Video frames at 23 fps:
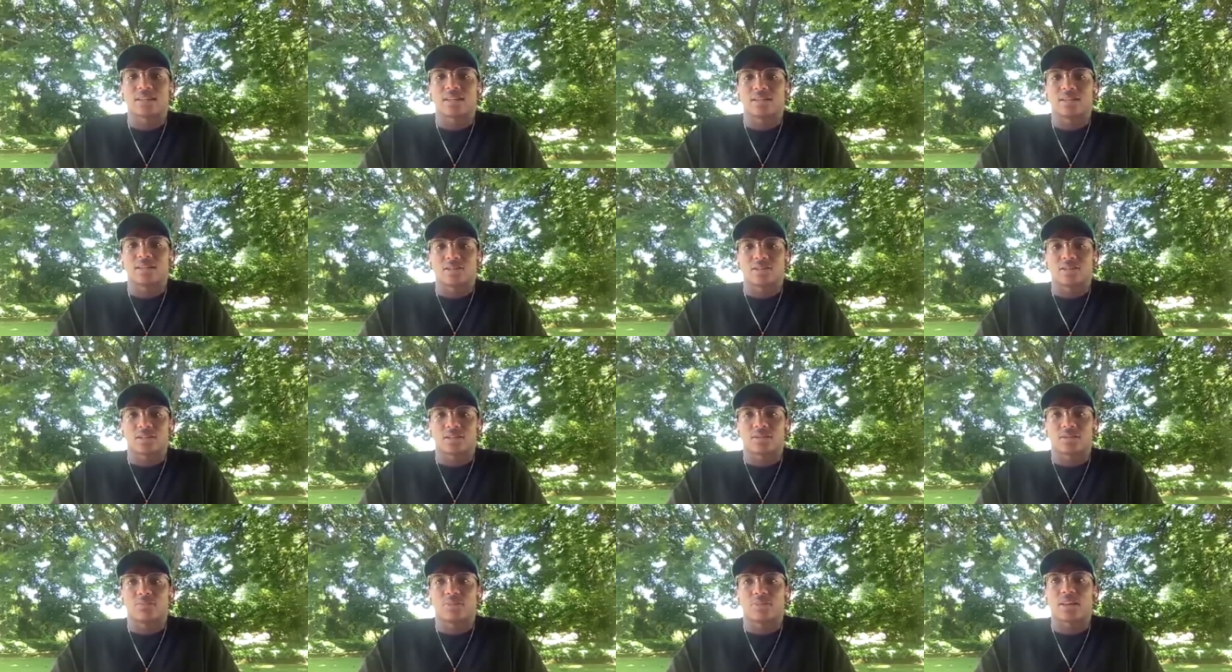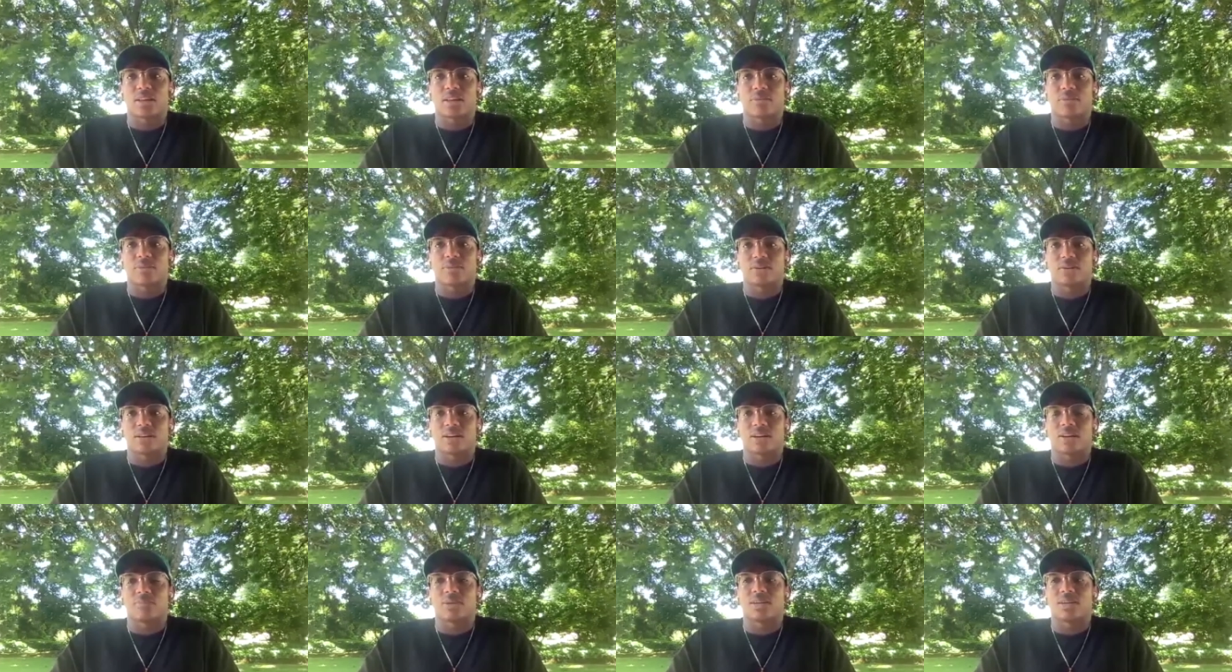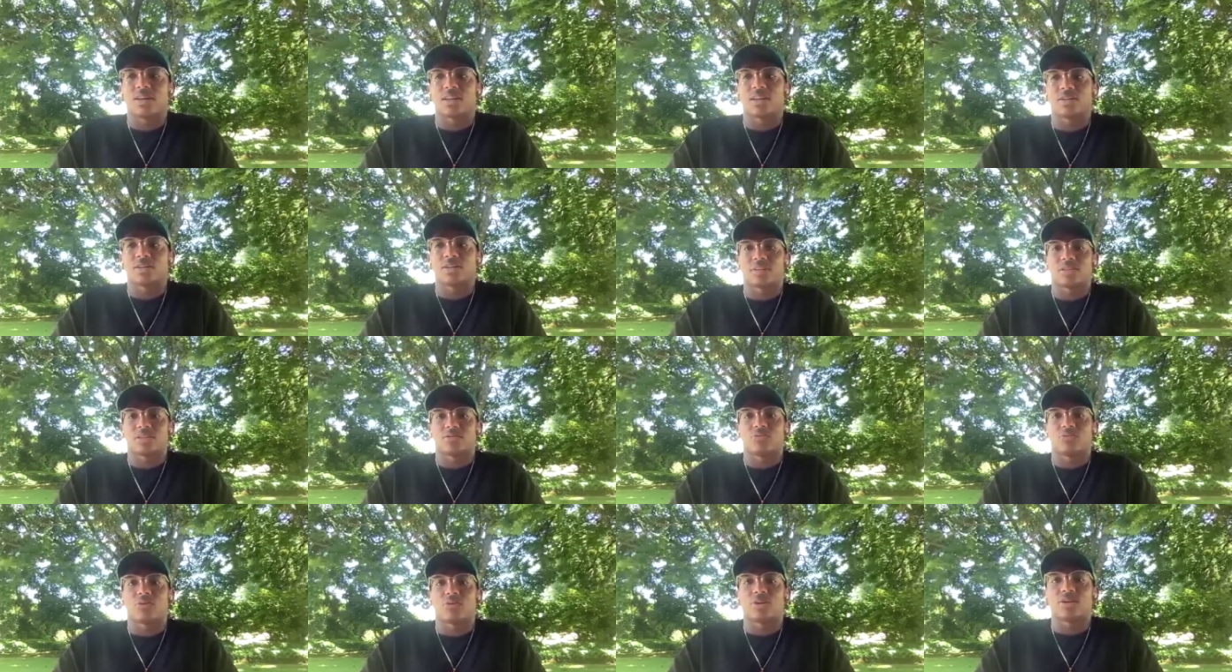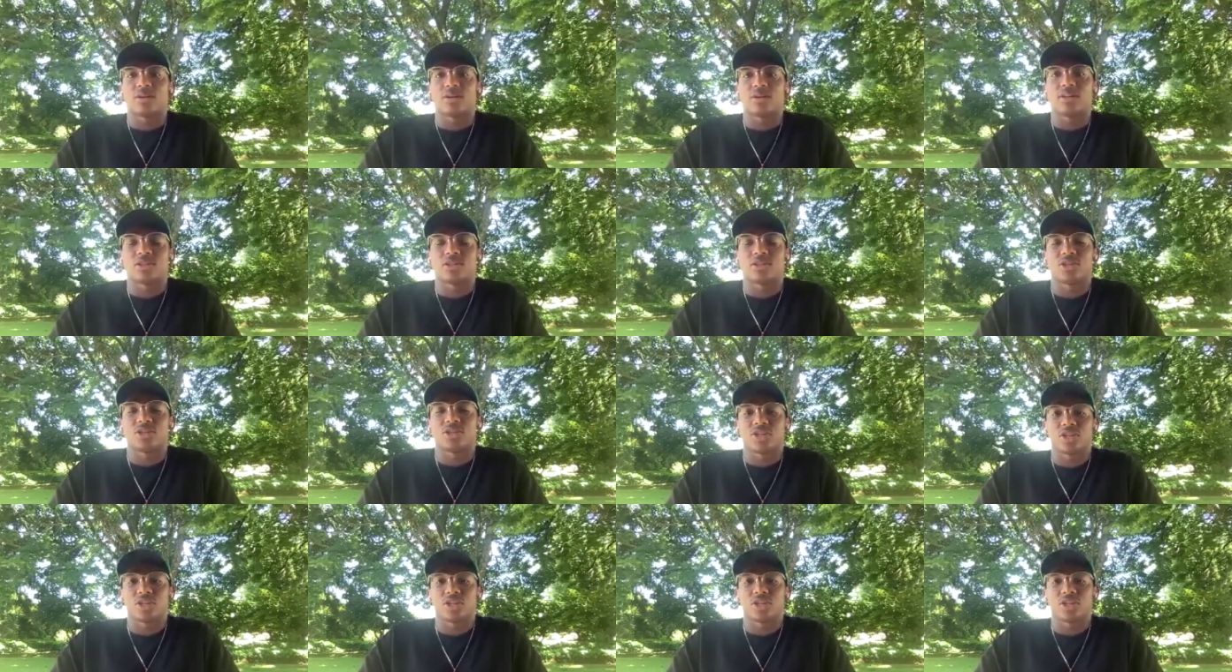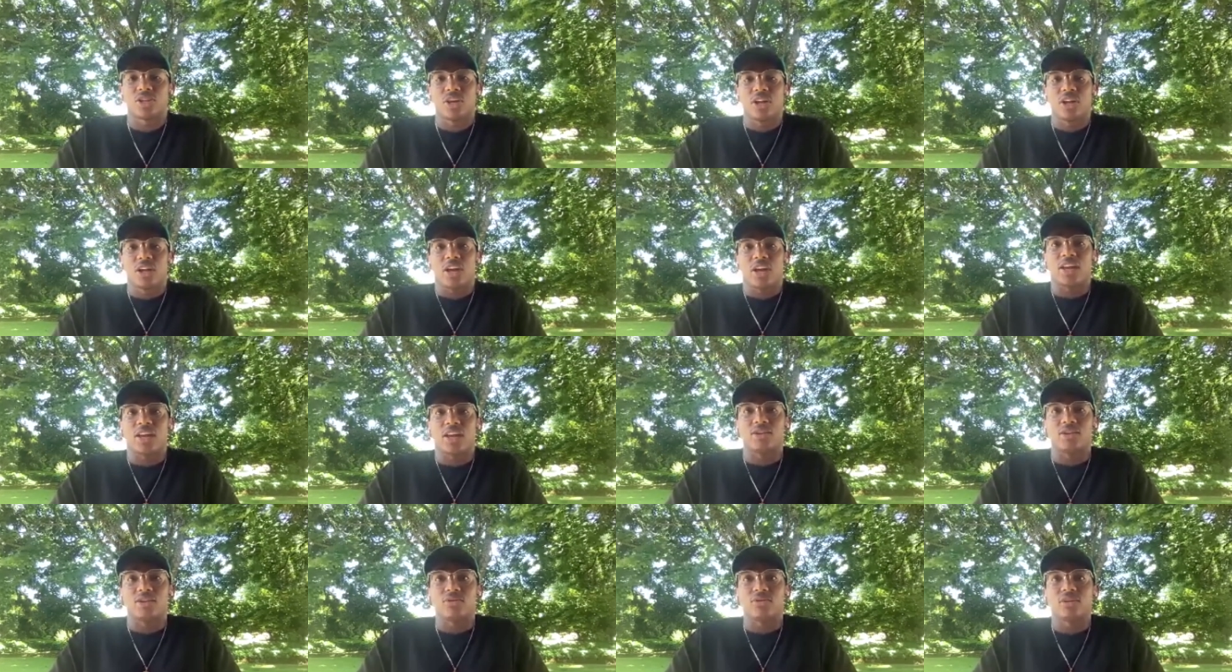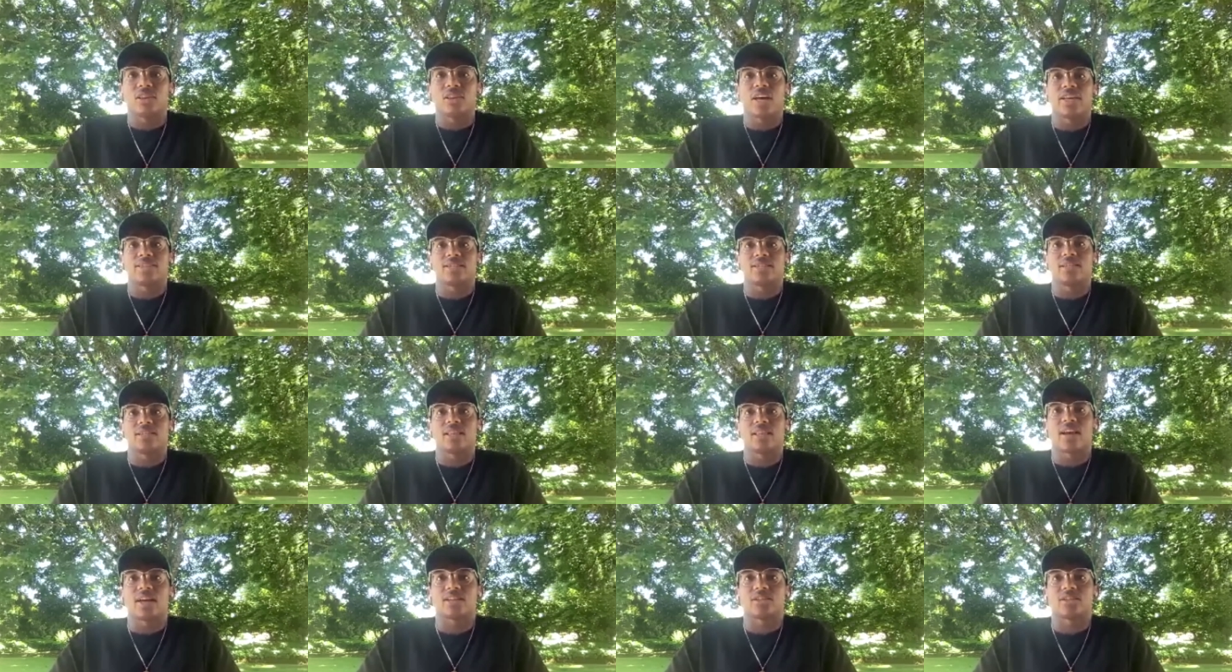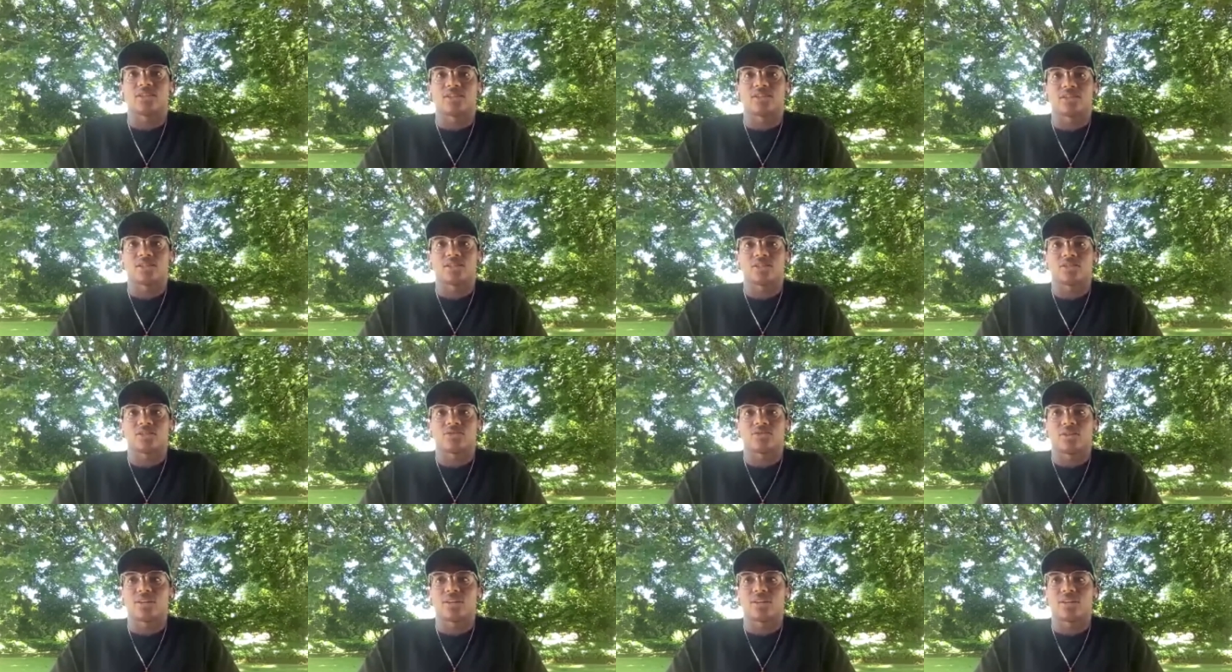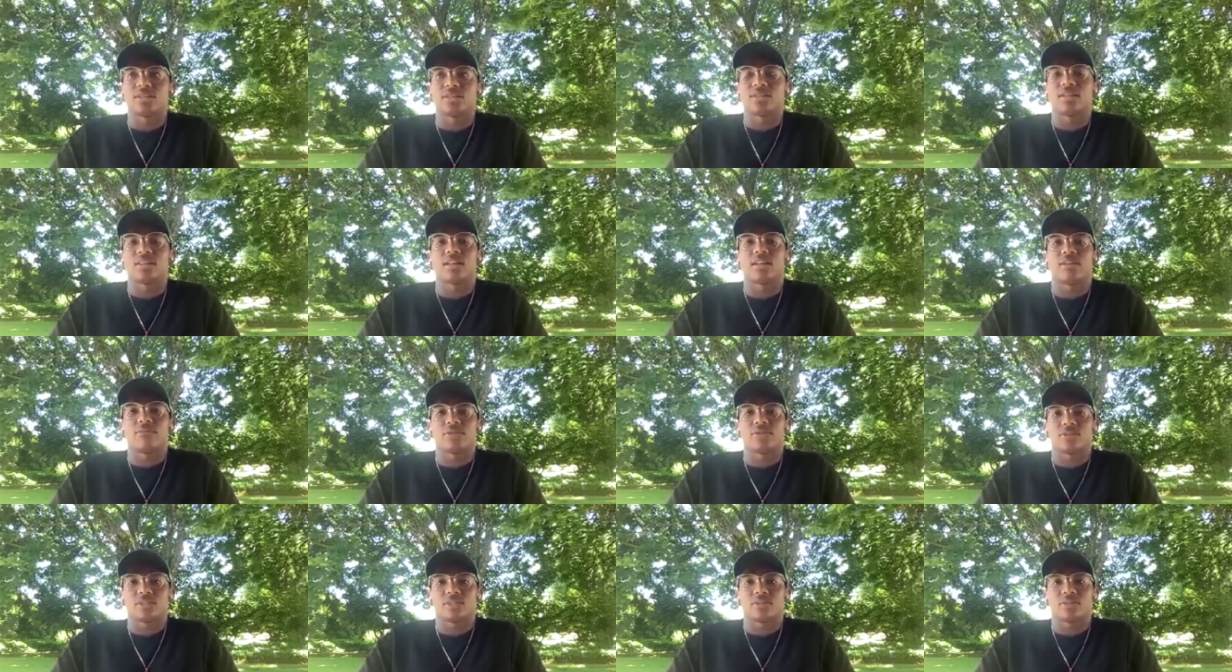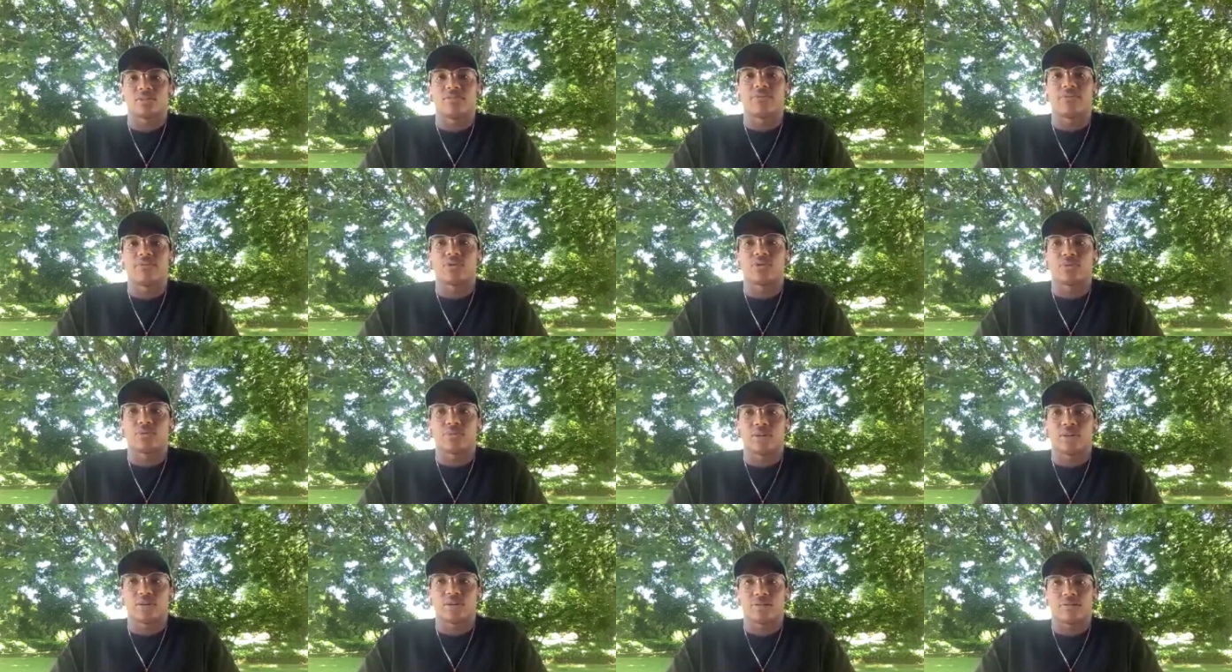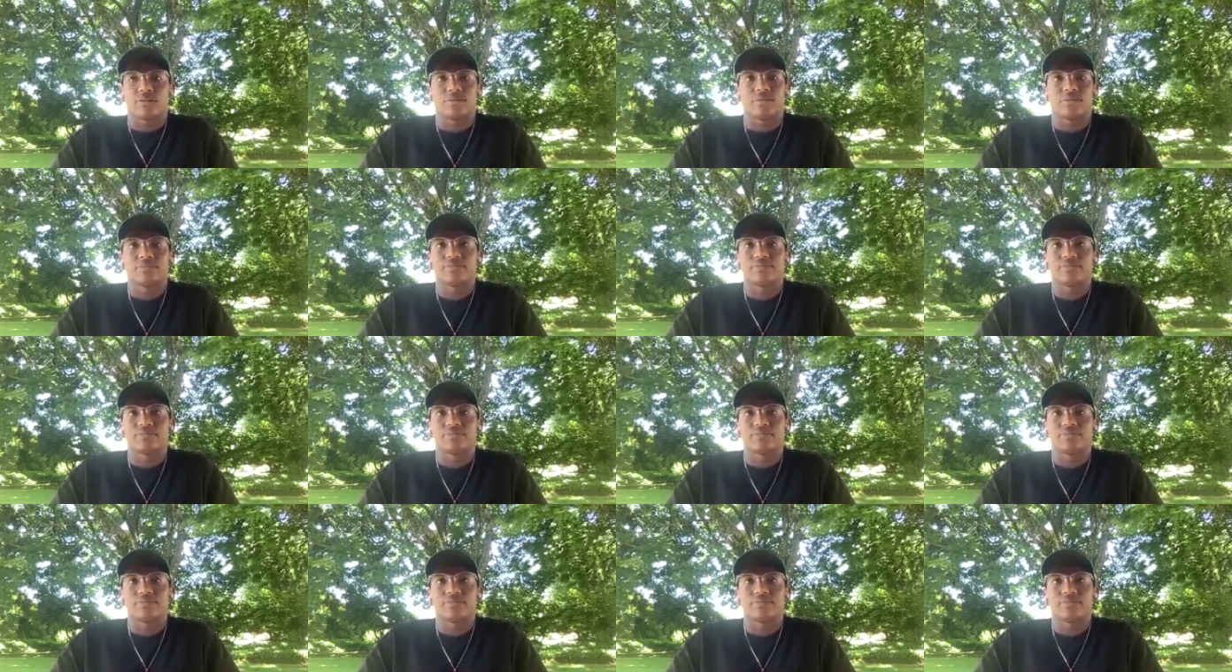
and just being able to come together as one and utilizing that strength to leverage some form of,